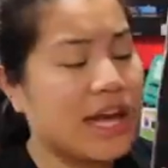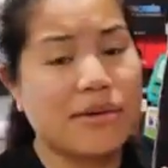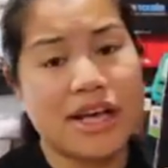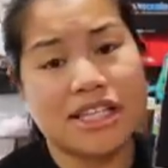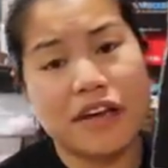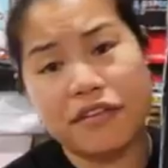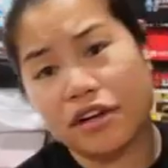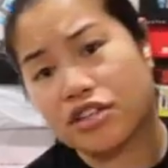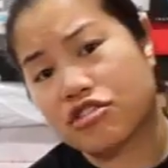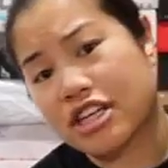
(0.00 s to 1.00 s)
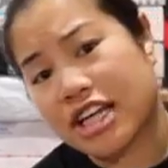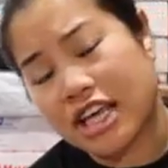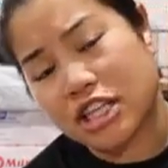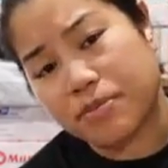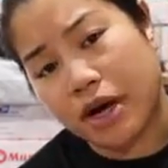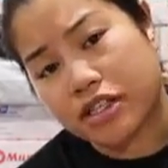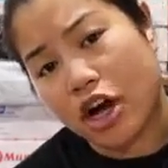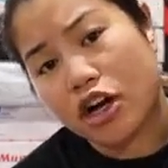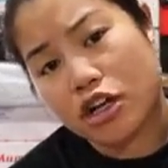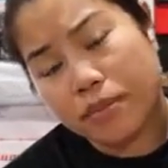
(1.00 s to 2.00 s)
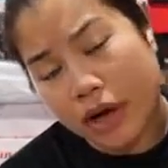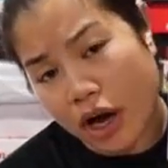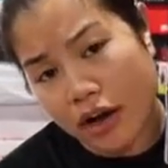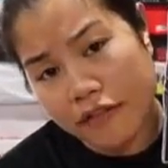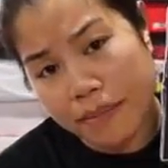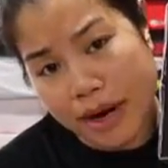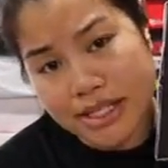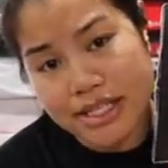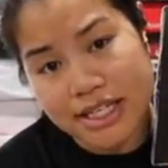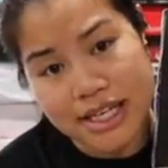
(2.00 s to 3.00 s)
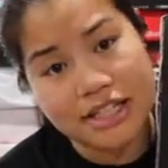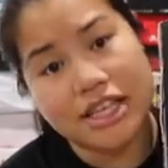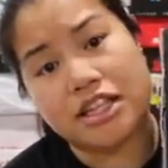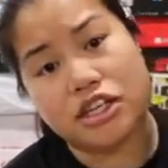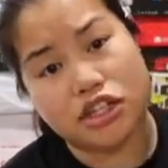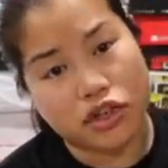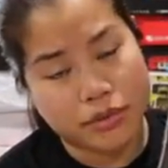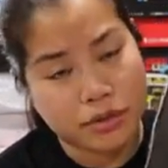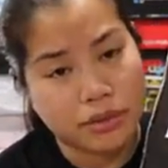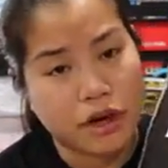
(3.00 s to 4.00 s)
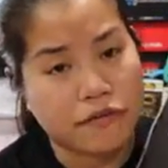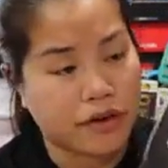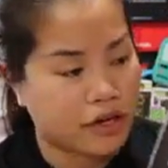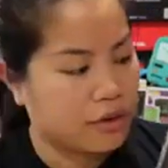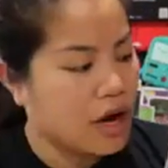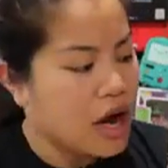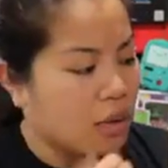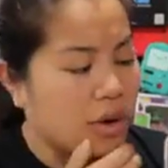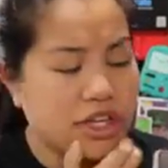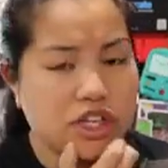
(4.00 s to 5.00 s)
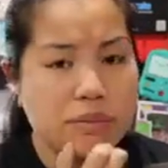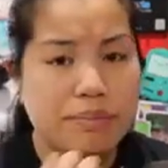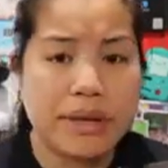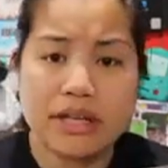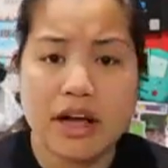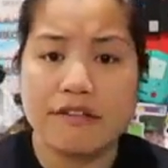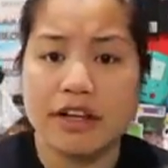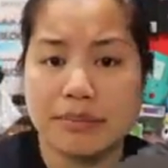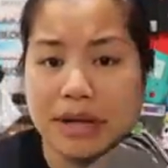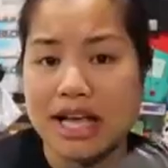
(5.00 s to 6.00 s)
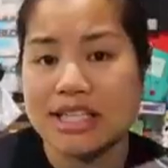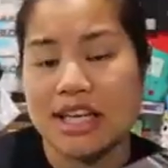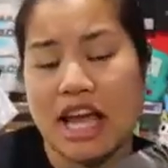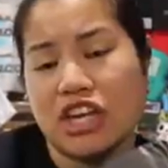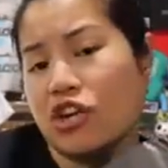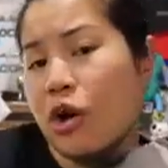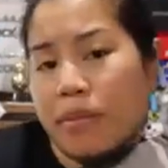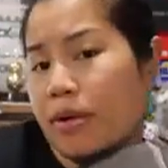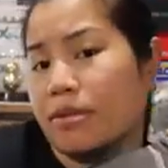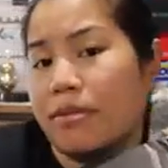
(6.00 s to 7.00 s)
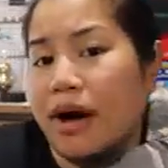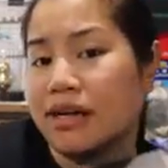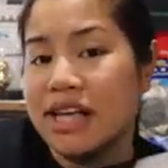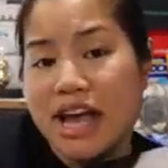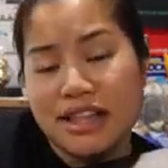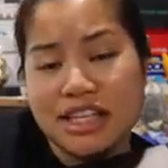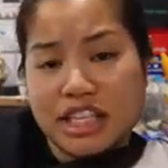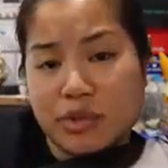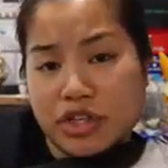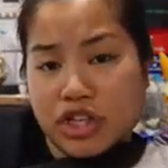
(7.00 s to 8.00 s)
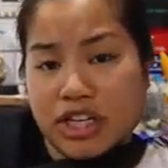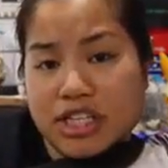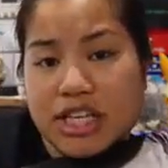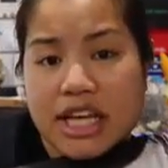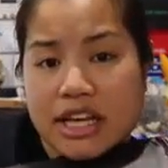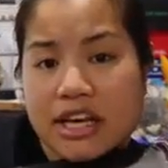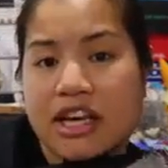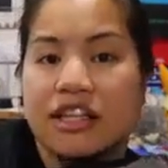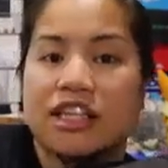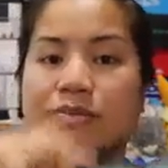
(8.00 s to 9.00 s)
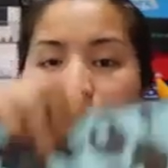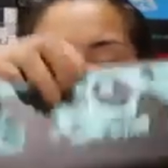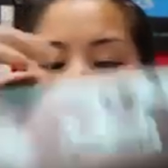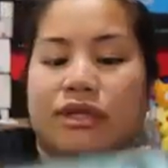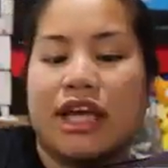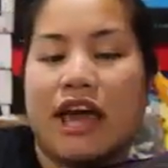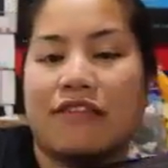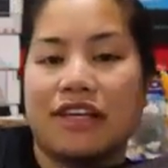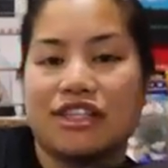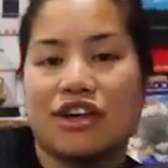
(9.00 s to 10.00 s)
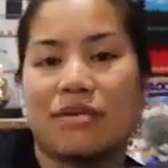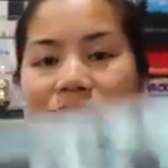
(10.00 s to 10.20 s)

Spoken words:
Anyways, if you're interested in getting this box, I'm going to put all of the pricing details in the description below for you. Once you peel off all the plastic and you open up the box, this is what you're going to see. This box is really heavy, so